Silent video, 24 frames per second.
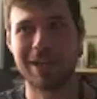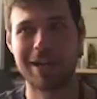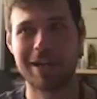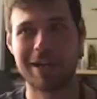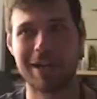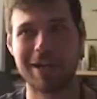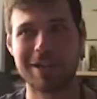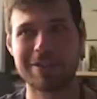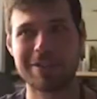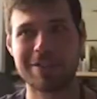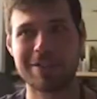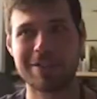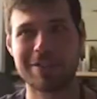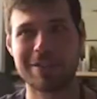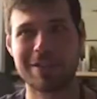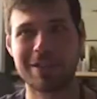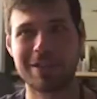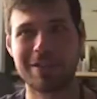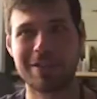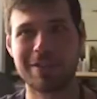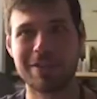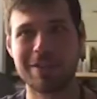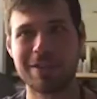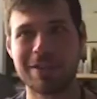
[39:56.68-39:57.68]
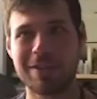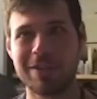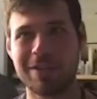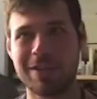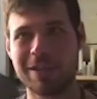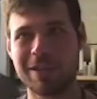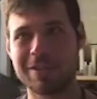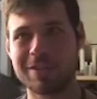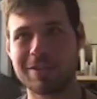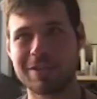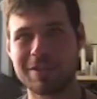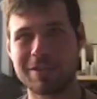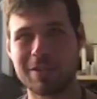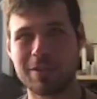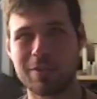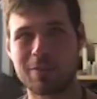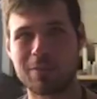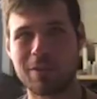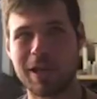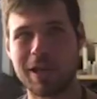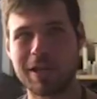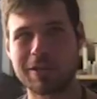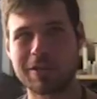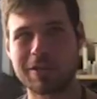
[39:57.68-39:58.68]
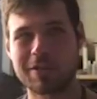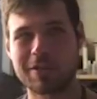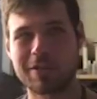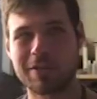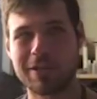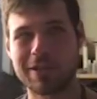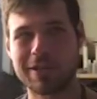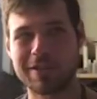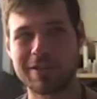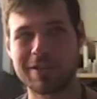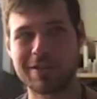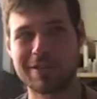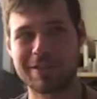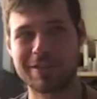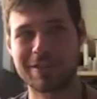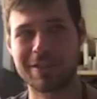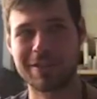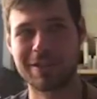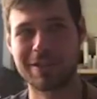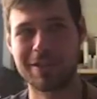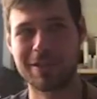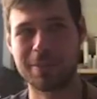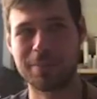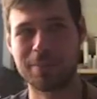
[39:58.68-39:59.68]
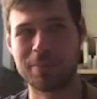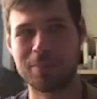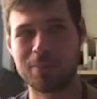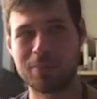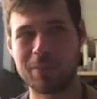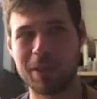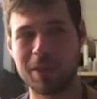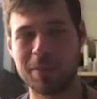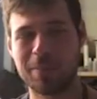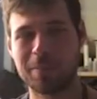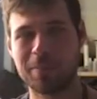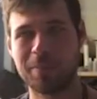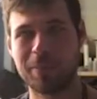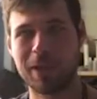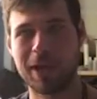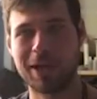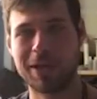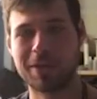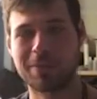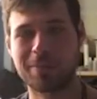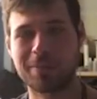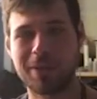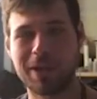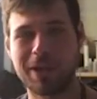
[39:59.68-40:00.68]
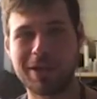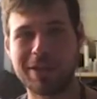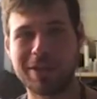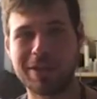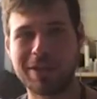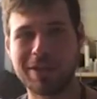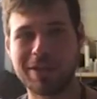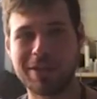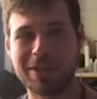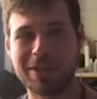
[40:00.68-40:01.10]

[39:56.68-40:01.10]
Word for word: I, I, just think is just a rationalist um, backbiting